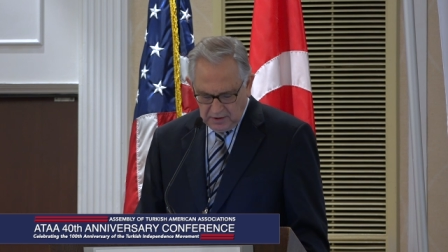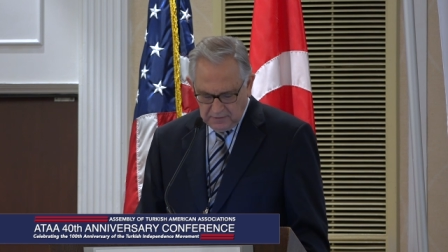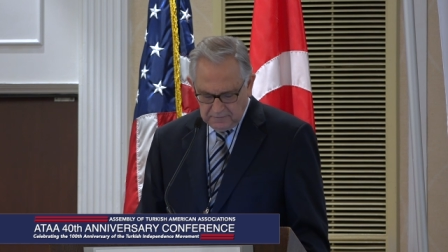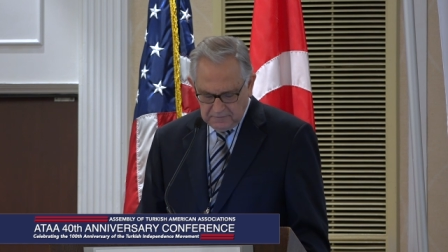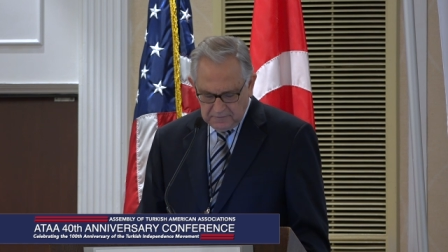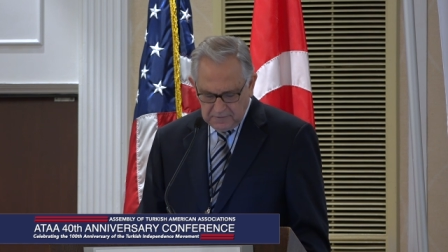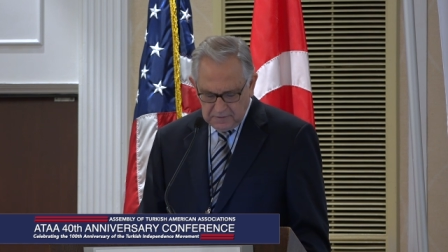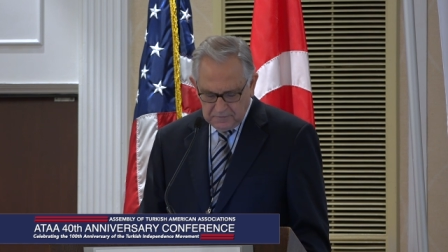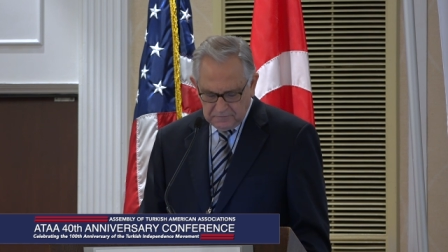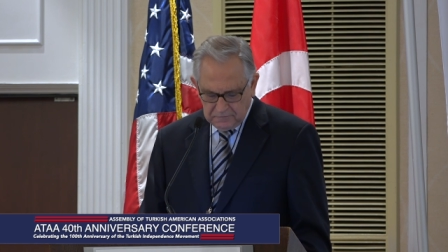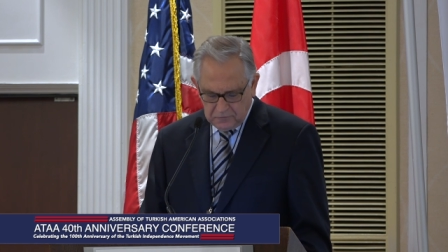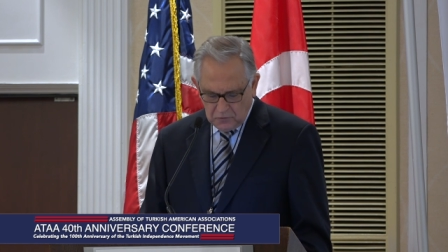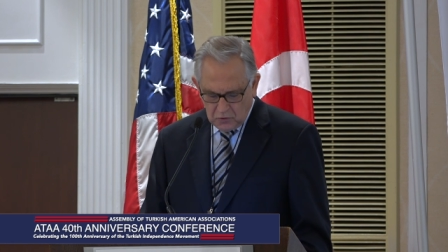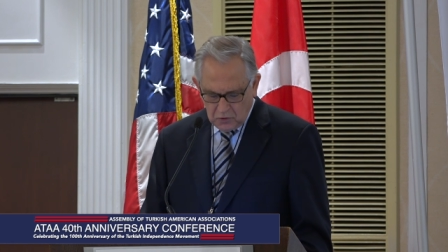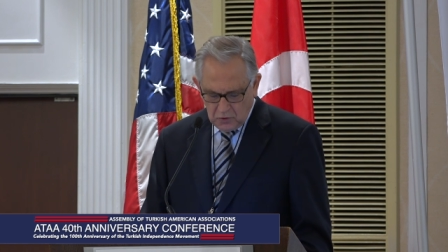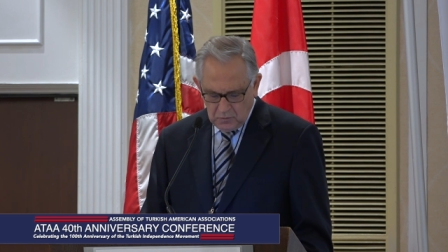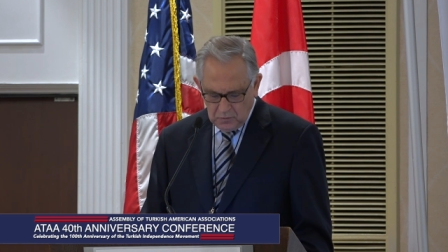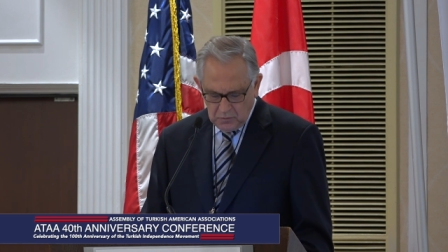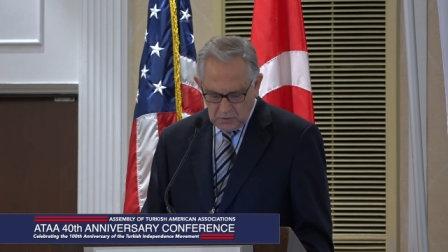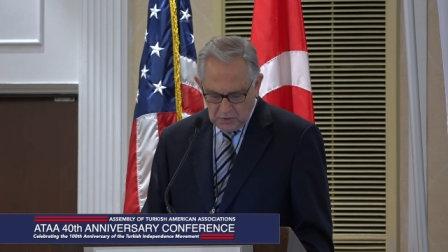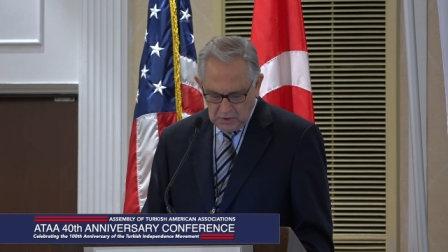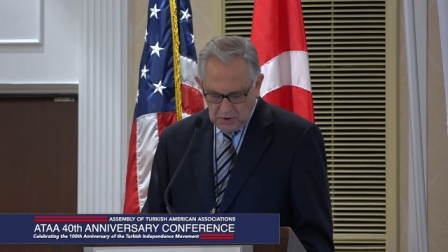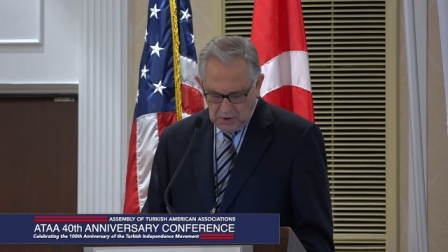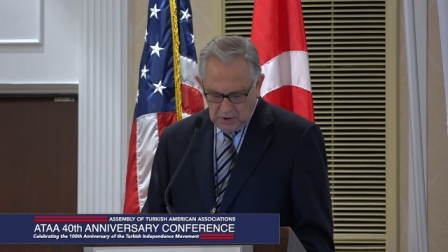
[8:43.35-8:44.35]
we
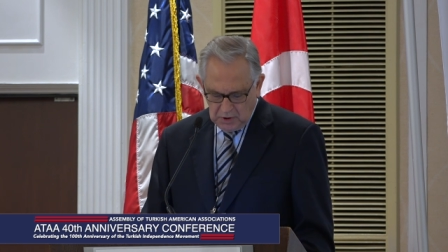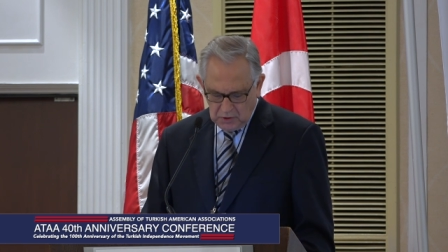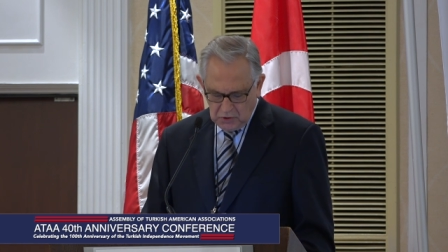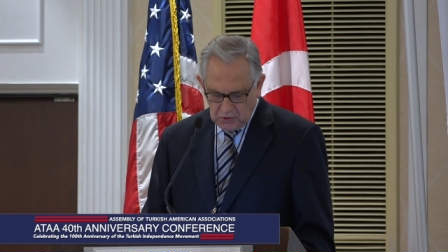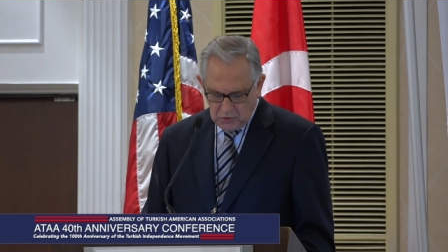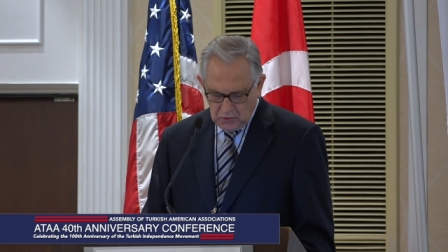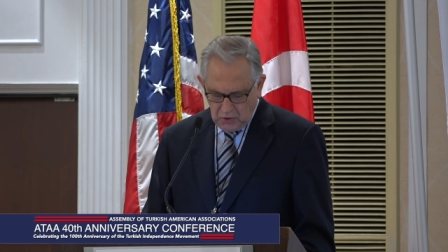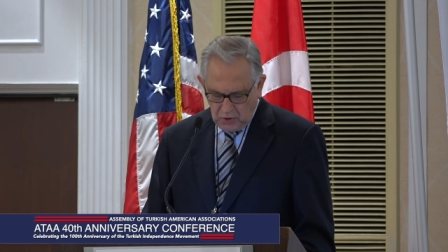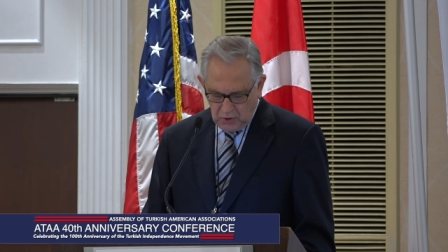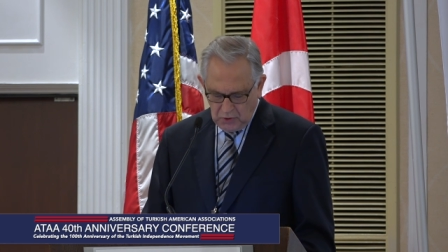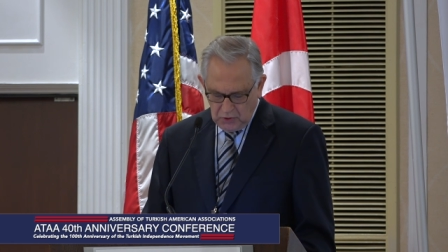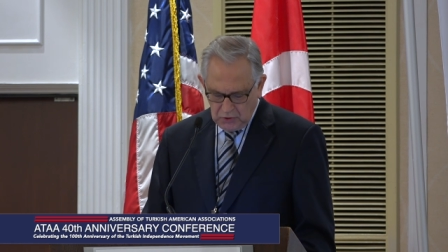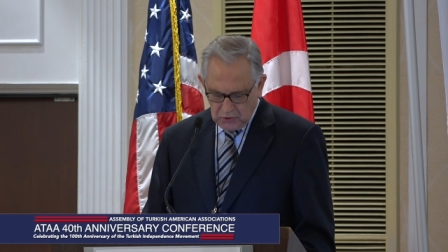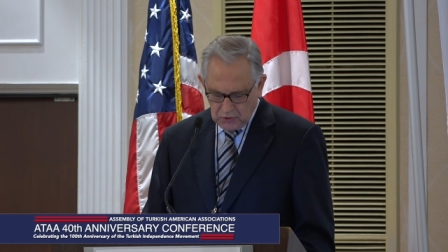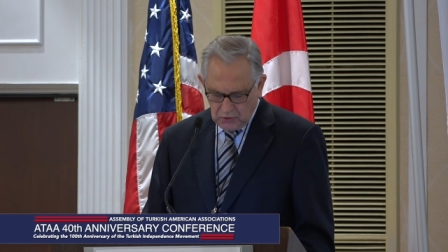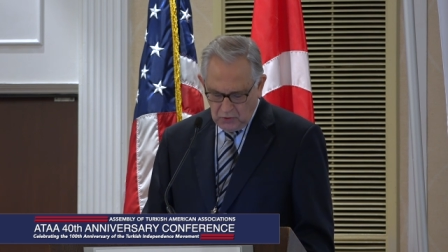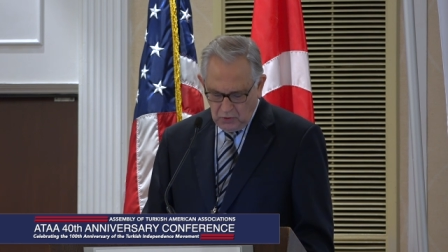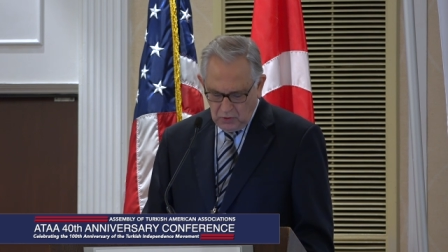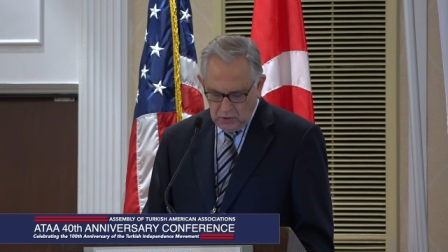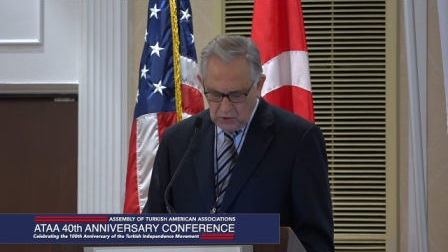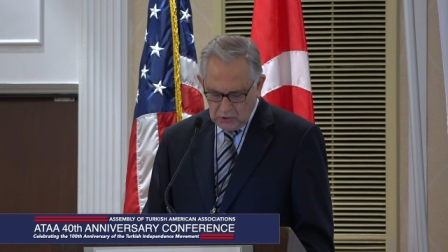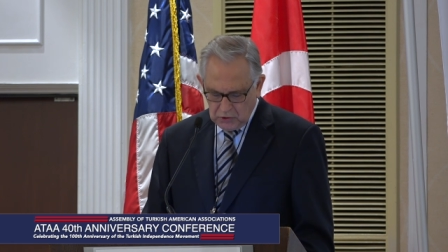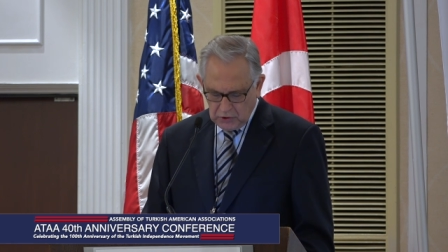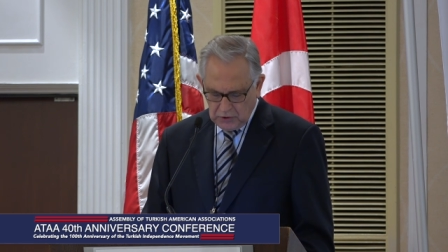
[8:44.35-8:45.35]
formed the Turkish
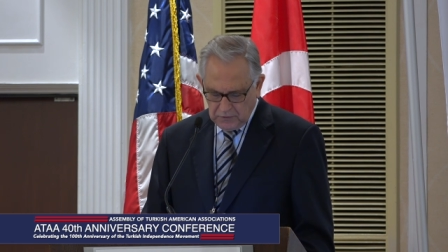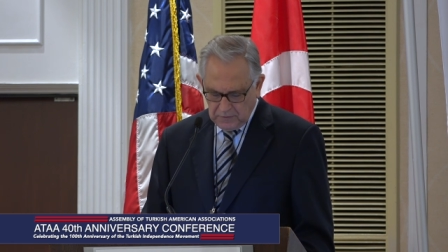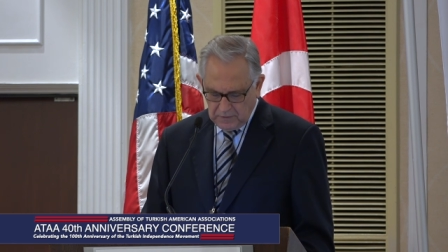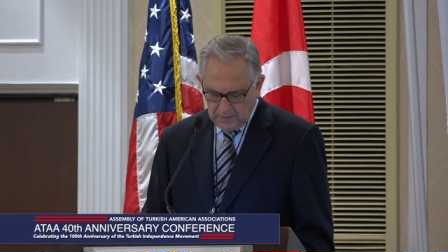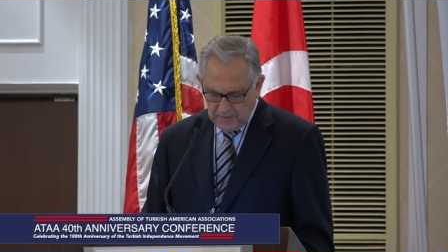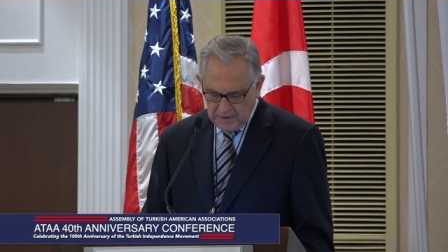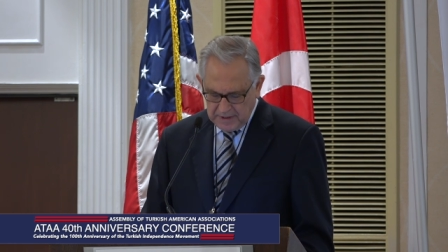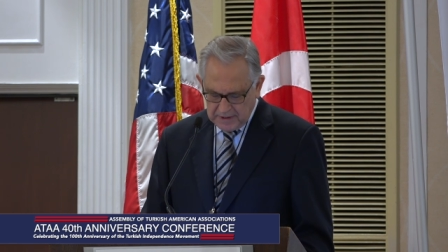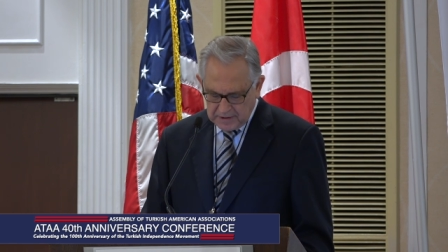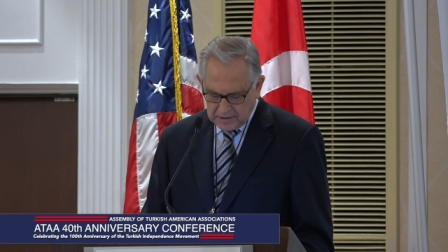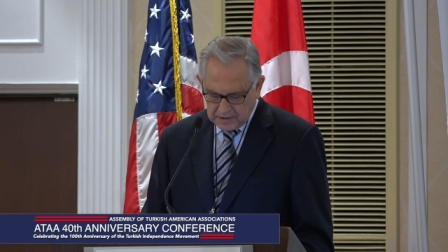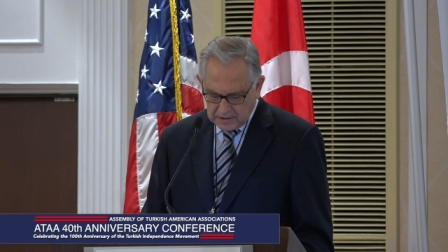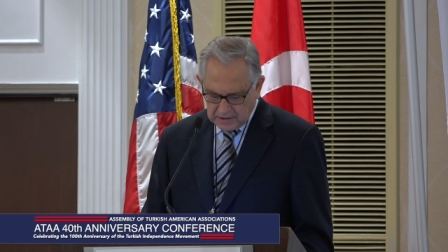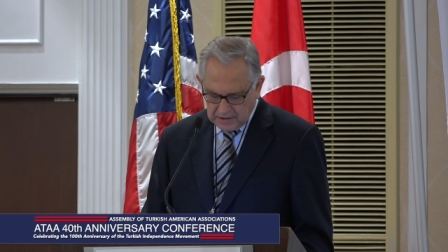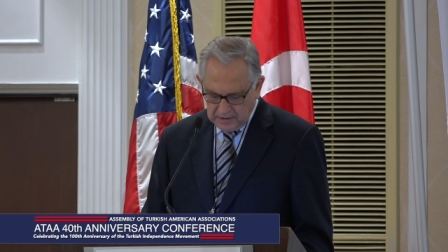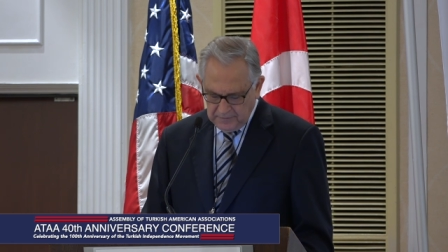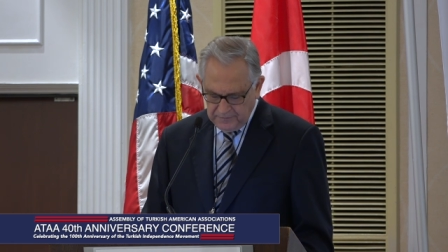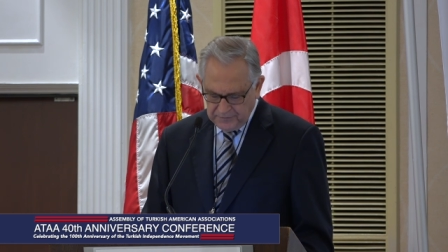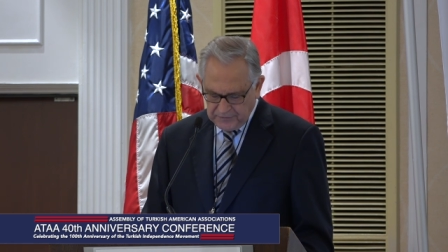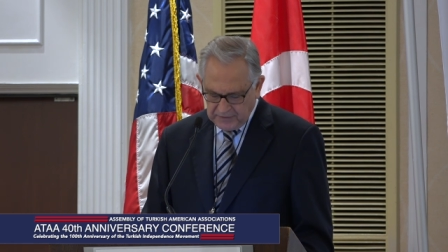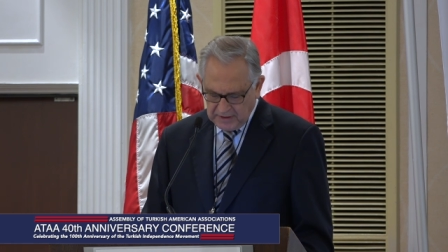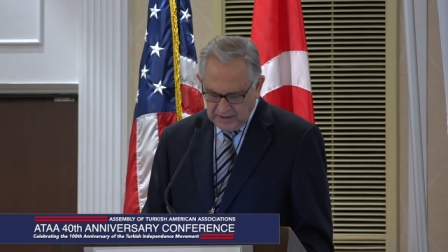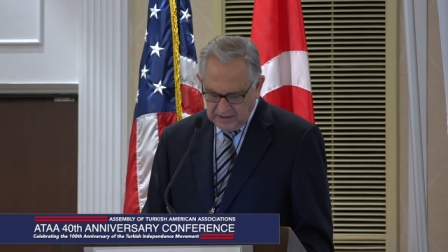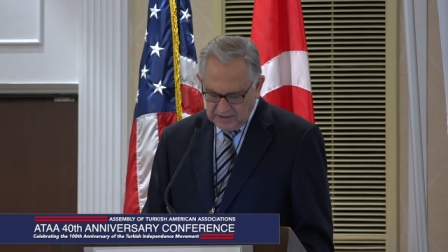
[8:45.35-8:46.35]
Coalition of America,
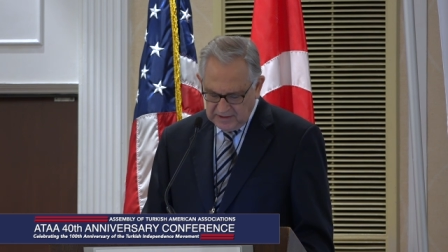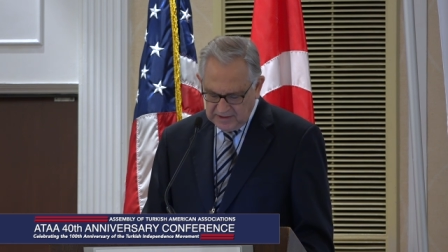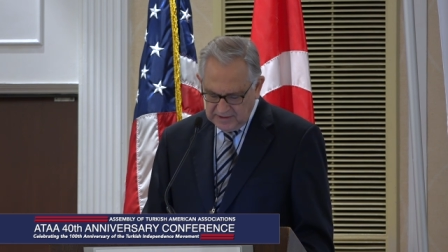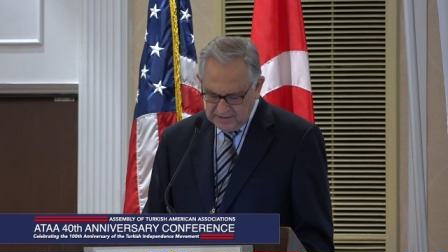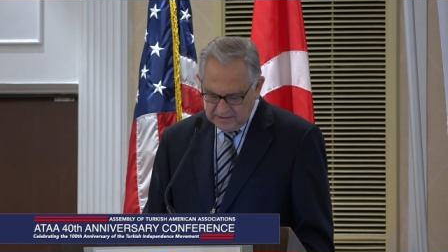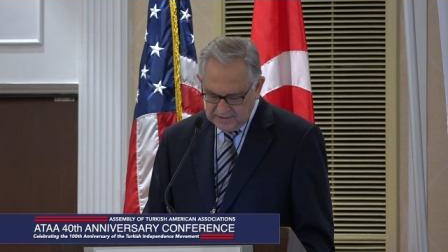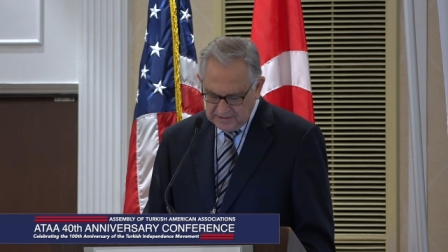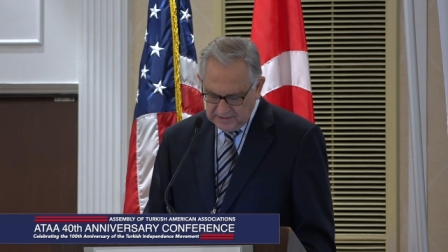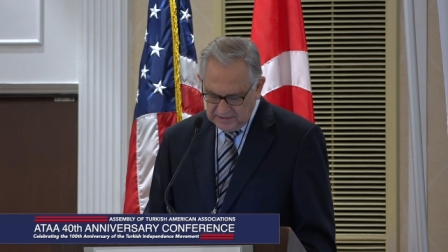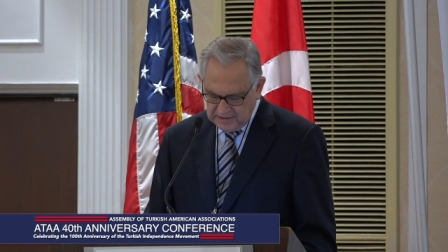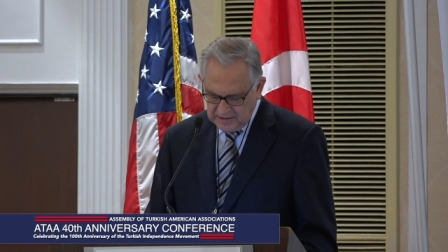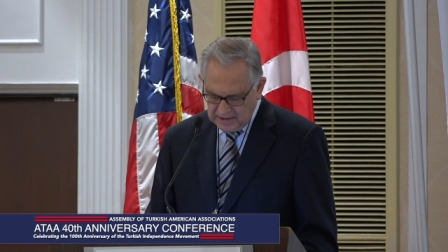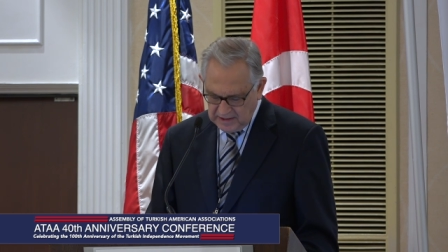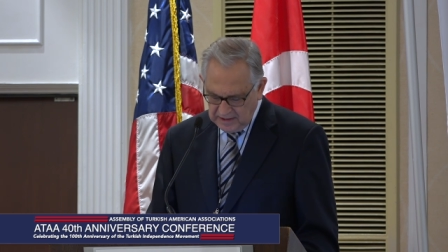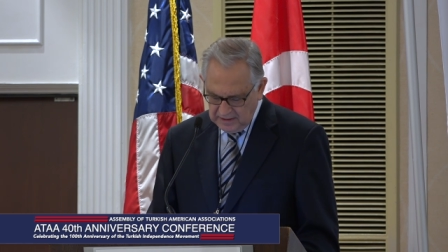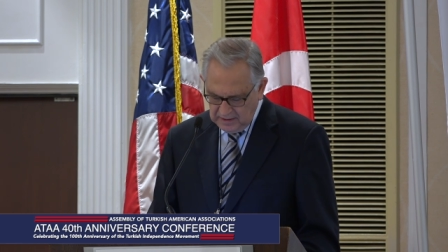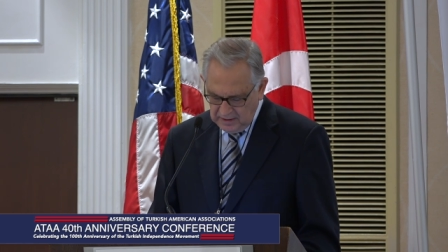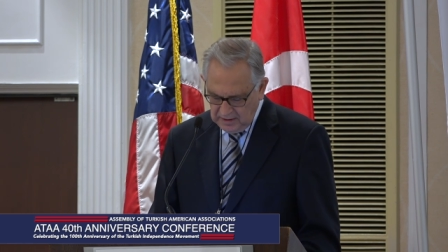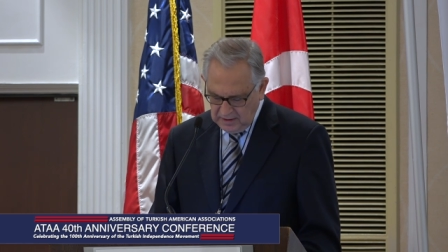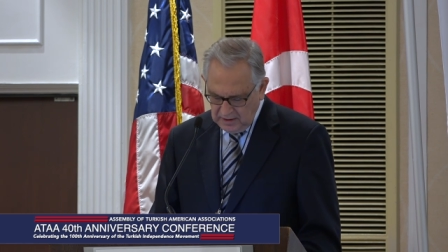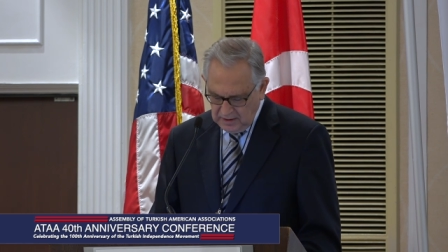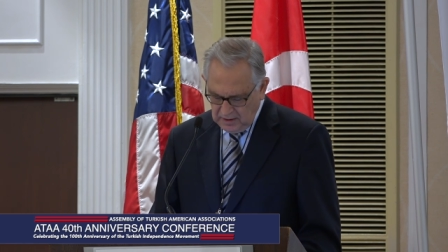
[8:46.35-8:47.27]
TCA,